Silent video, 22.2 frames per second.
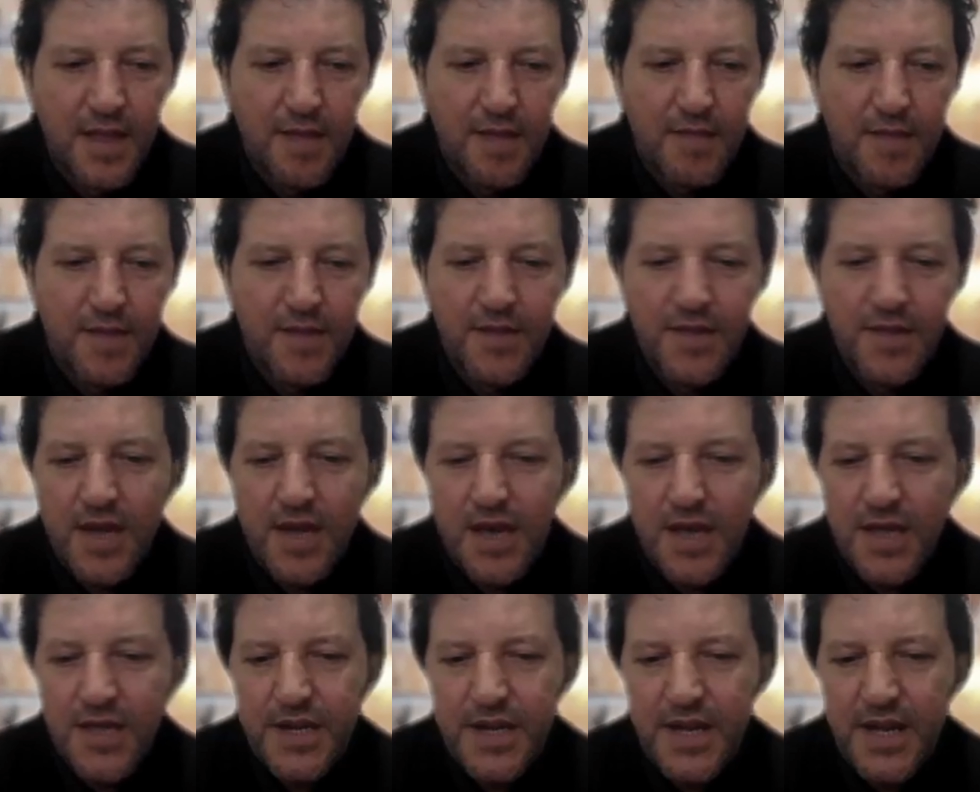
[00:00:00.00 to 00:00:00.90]
But on the
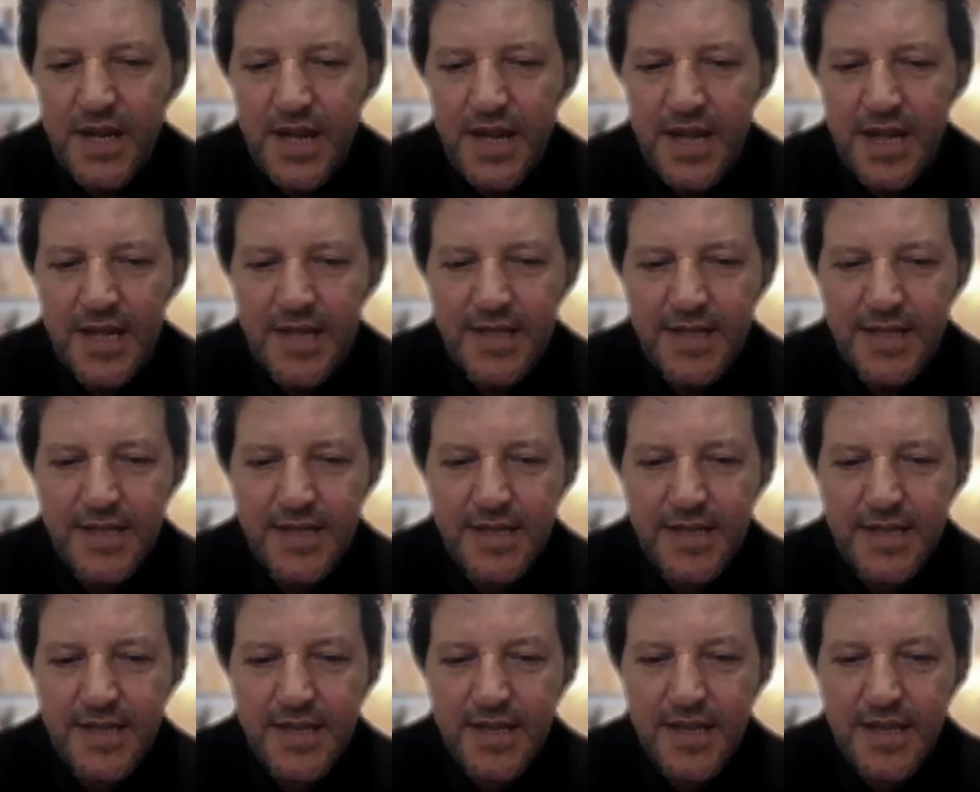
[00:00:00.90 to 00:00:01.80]
other hand,
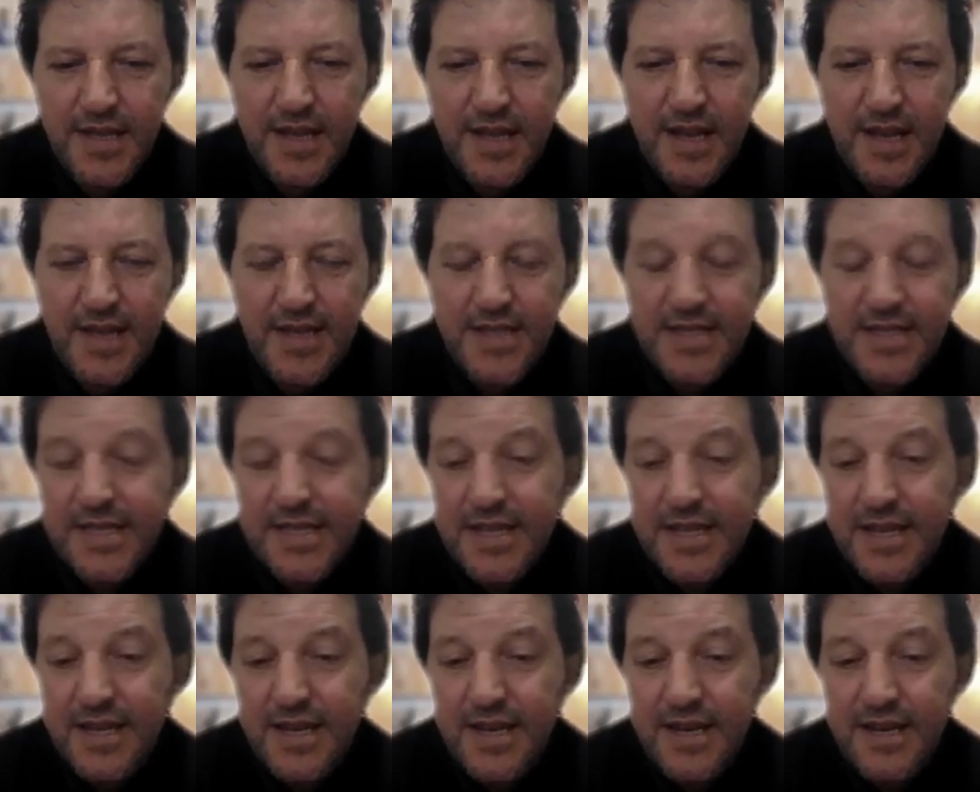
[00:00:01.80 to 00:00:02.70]
I'm
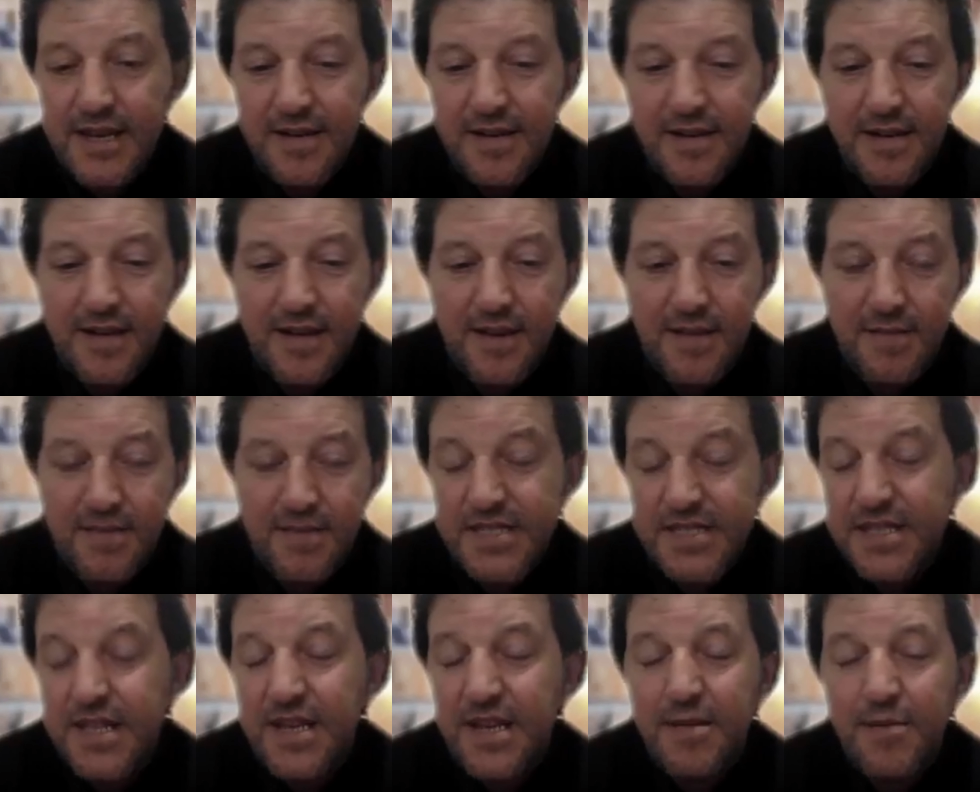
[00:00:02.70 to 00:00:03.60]

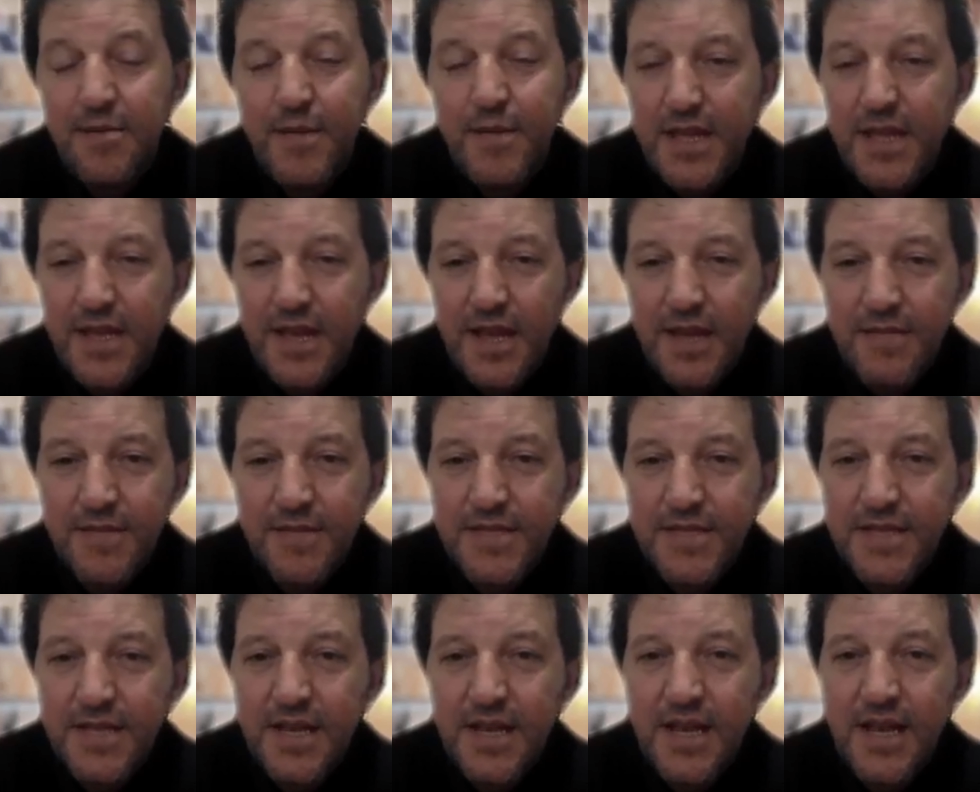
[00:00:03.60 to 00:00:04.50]
still me. I'm
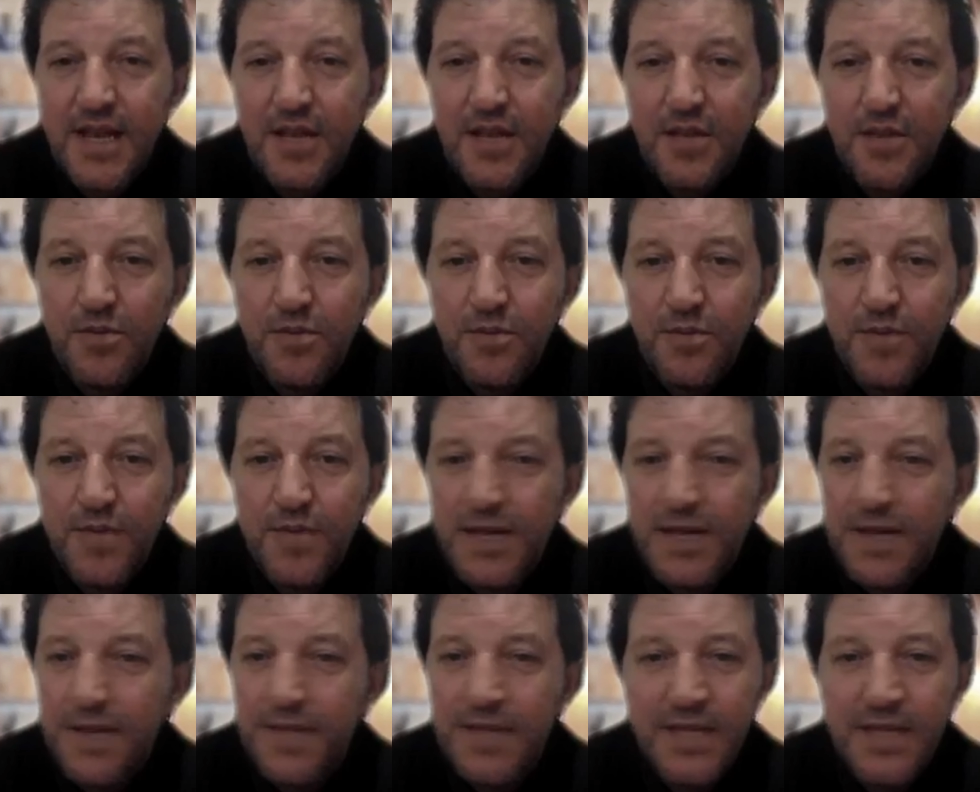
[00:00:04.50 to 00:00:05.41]
still a human
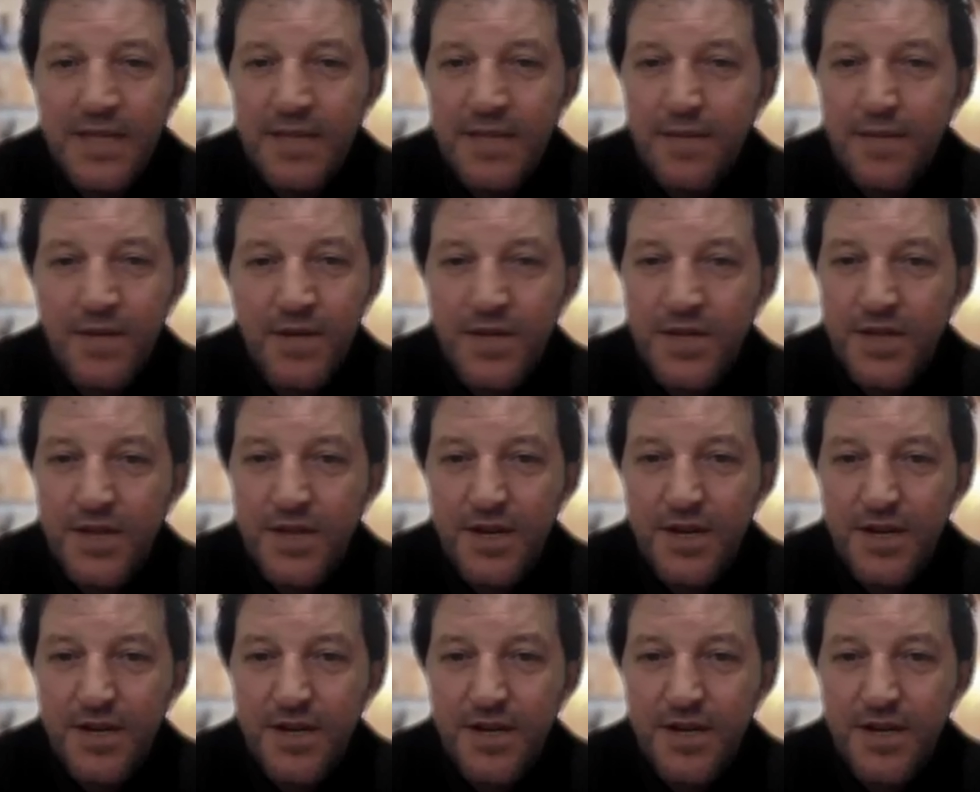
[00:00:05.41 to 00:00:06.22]
being. I'm not a murderer.